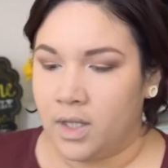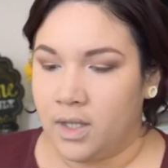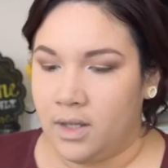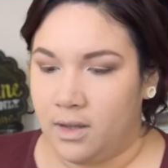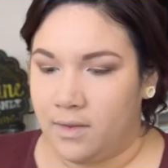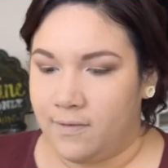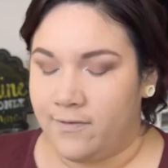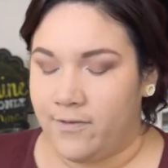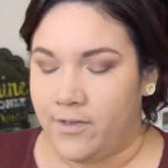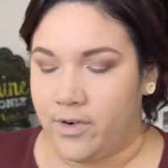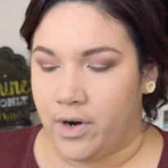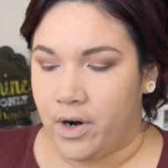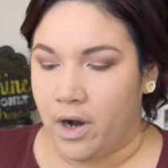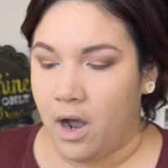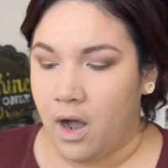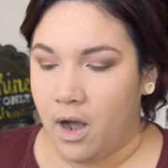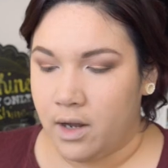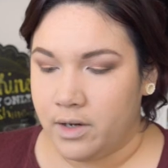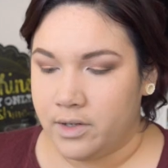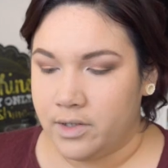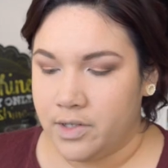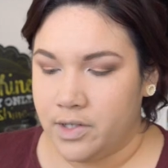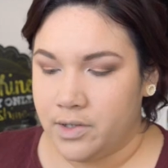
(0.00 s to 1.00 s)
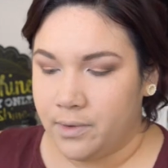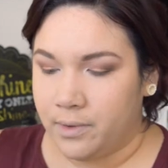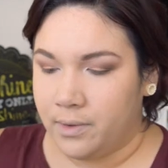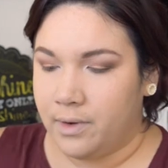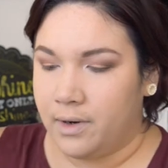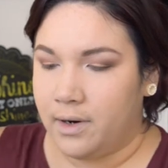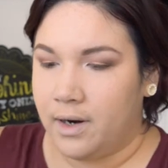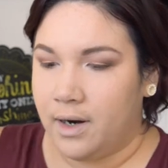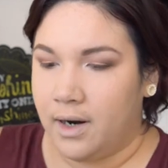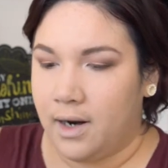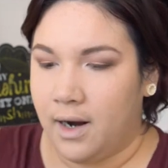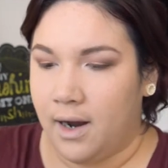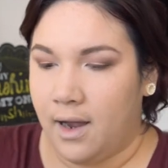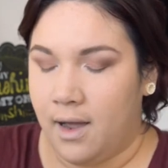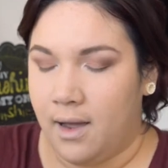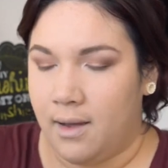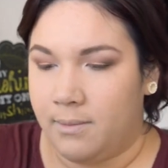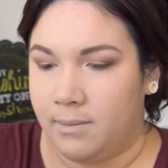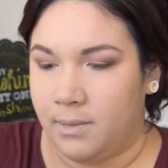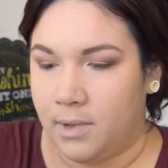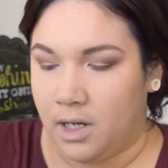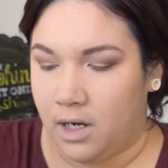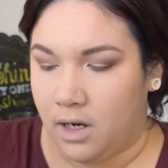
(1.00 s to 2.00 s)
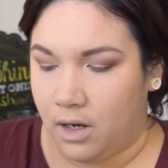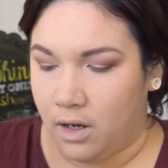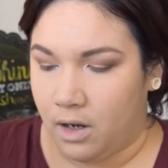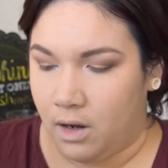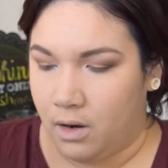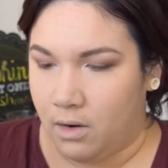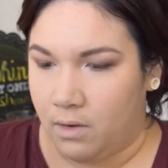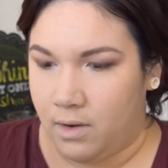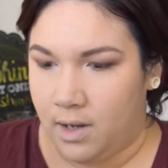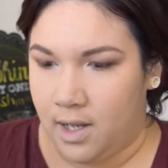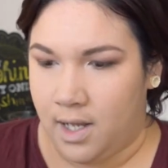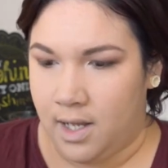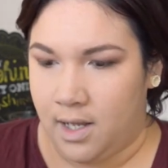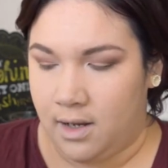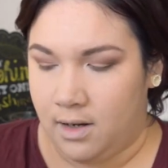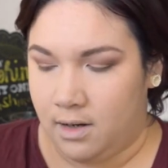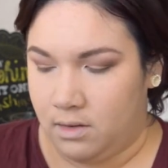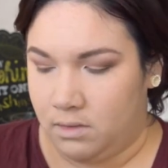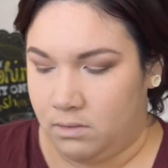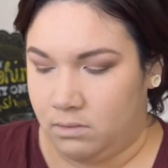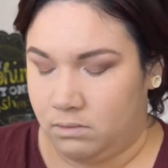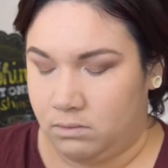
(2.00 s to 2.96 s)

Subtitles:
And for contour, I'm going to go in...